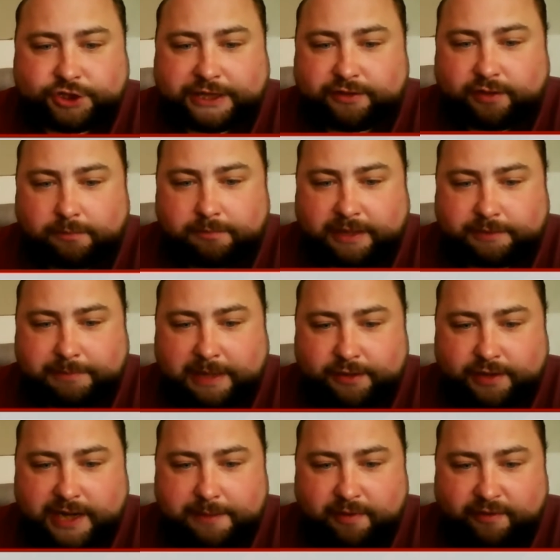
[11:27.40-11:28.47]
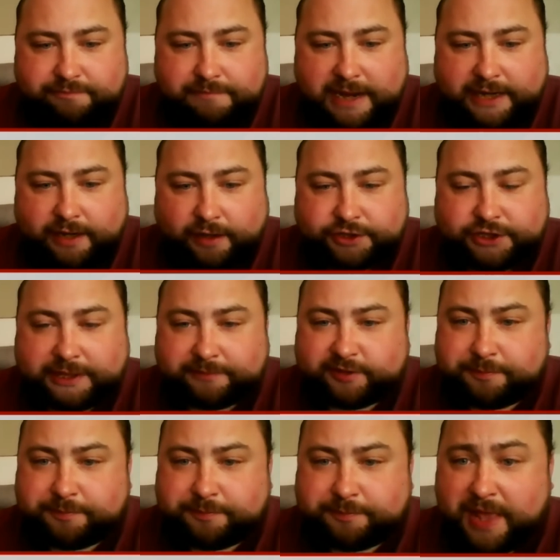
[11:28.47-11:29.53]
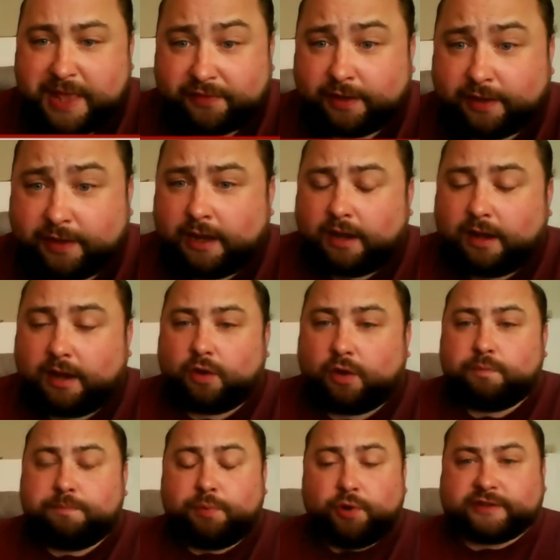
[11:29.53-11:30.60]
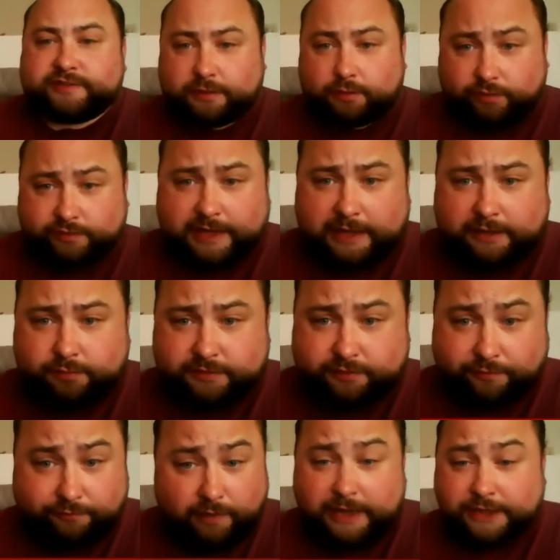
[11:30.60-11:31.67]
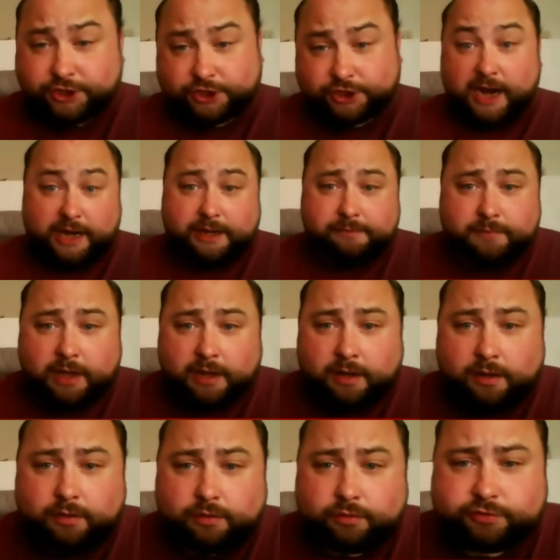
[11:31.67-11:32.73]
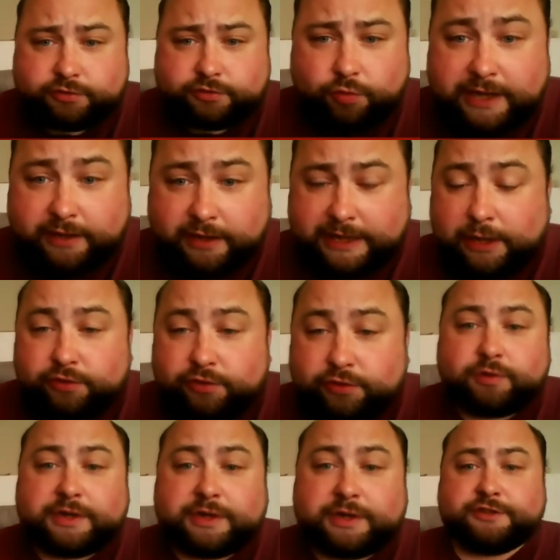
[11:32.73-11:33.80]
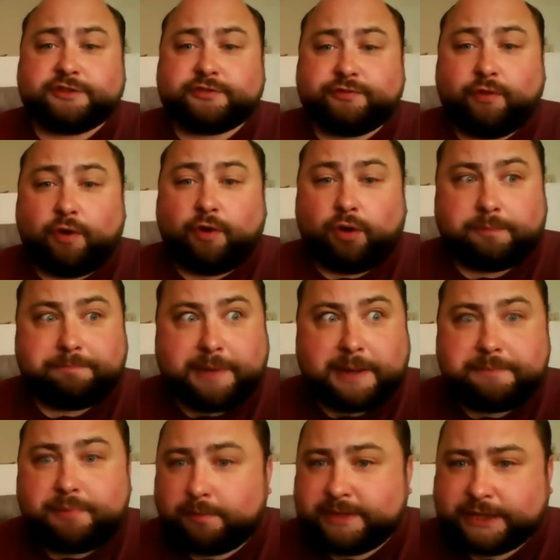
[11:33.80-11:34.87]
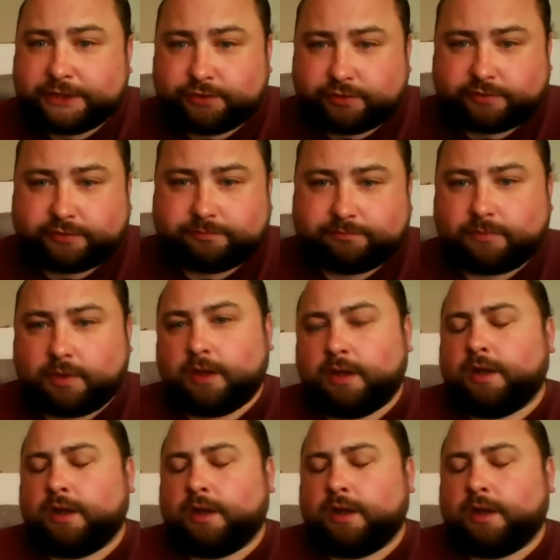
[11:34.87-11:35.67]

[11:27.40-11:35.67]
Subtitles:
gentleman by the name of Michael James Hill, who put us in contact with a French guy who's doing illustrations for paper miniatures.